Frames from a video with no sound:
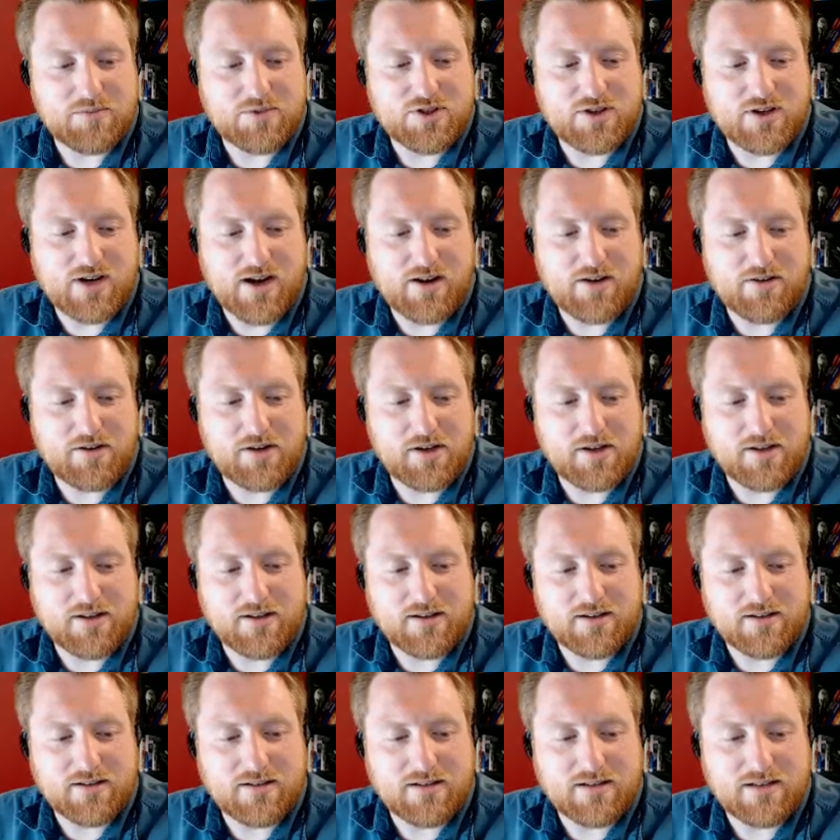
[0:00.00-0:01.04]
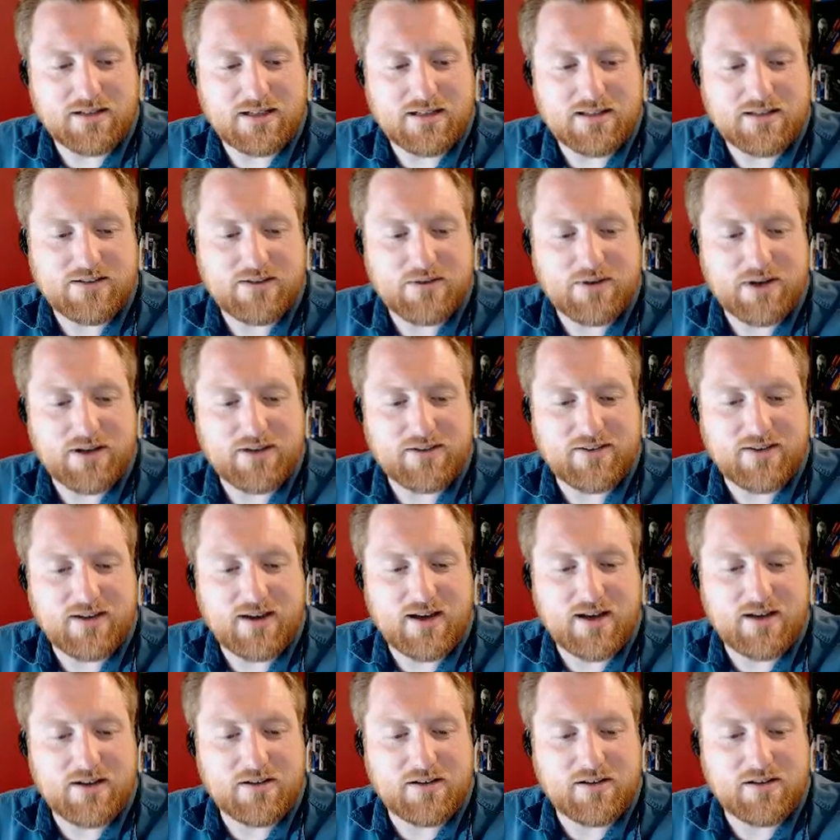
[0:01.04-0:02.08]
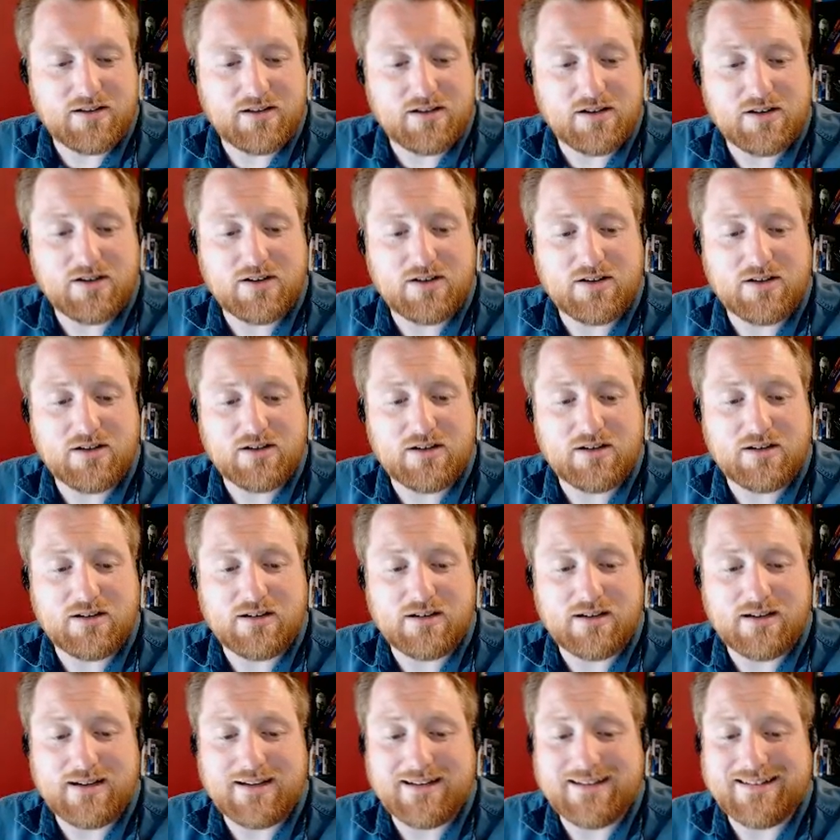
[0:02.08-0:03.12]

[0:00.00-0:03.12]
Jodariel leads you outside. Clear night